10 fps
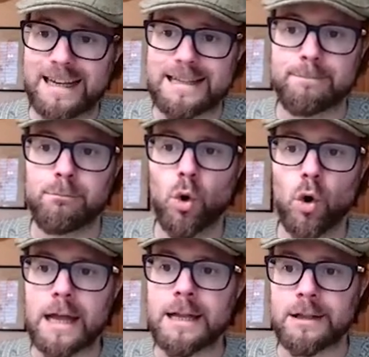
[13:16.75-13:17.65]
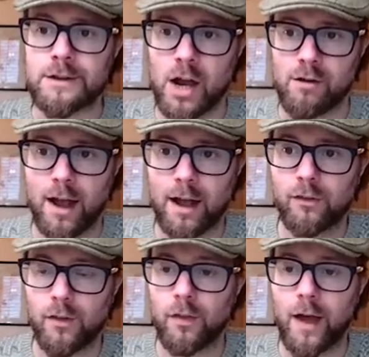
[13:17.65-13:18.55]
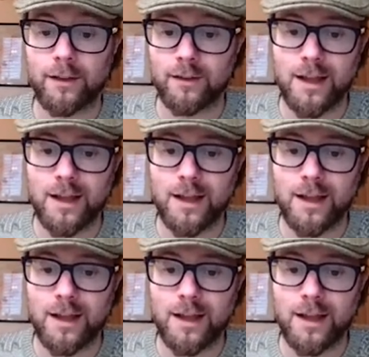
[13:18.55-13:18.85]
It's more indirect than that.